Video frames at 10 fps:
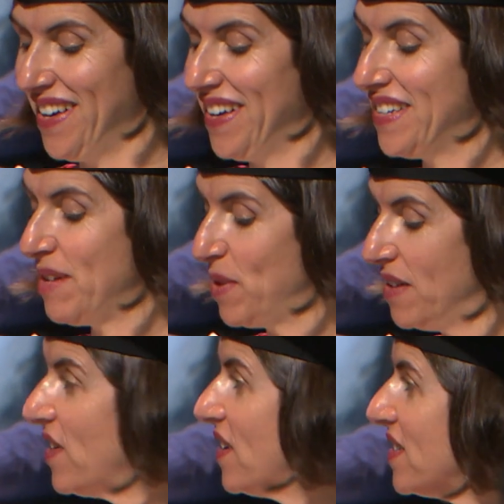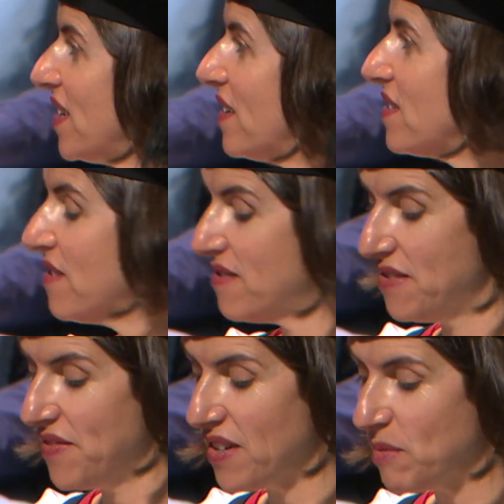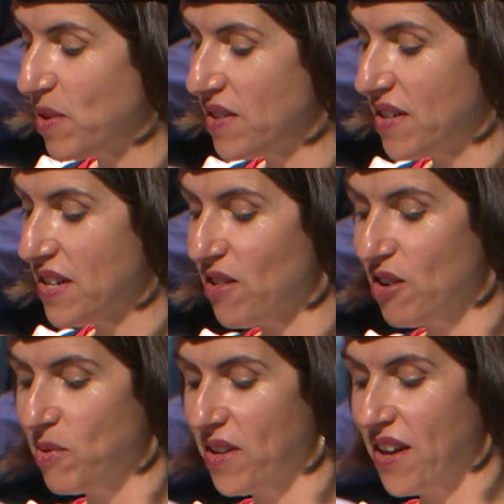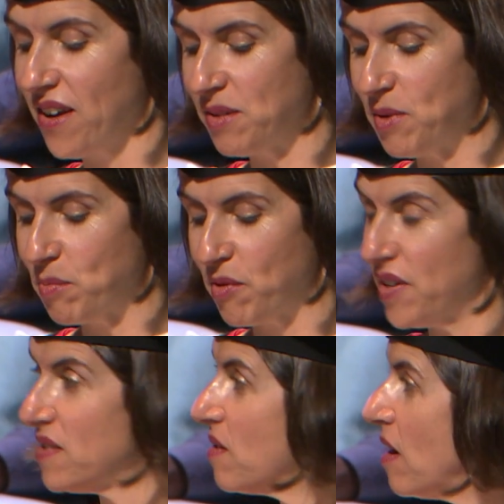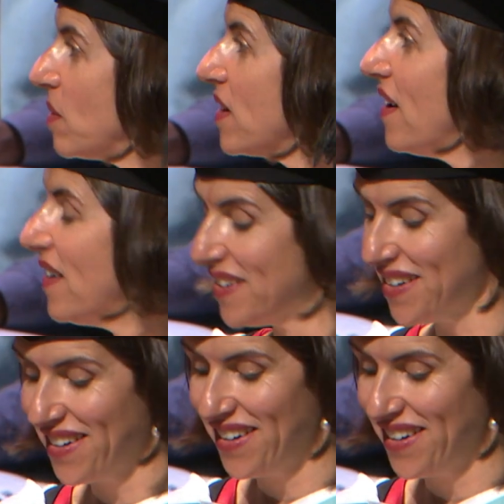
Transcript: Deputy Vice-Chancellor and Vice-President Global Engagement Professor Abid Khan,